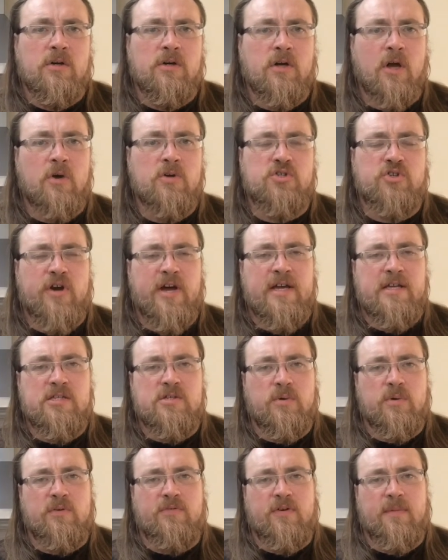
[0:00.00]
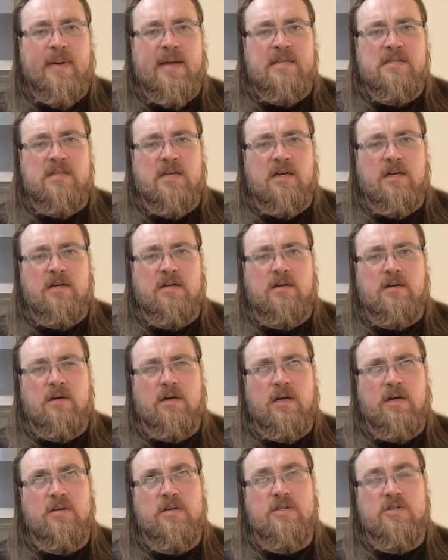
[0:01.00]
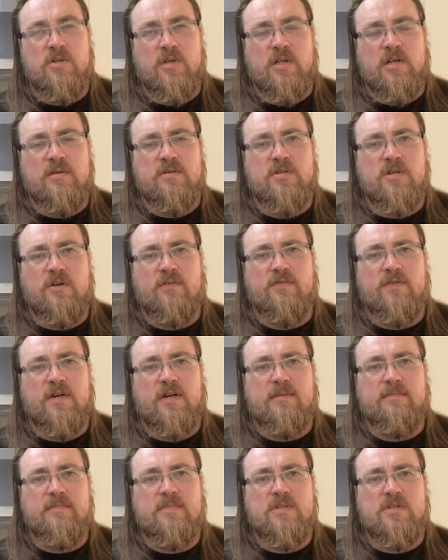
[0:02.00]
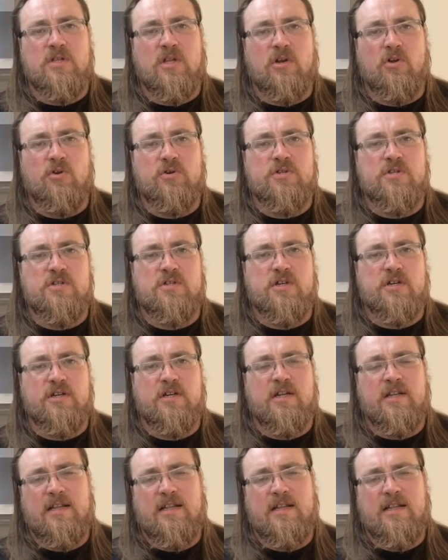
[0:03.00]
Go straight into a fermenter, into the sort of into the loiter tun,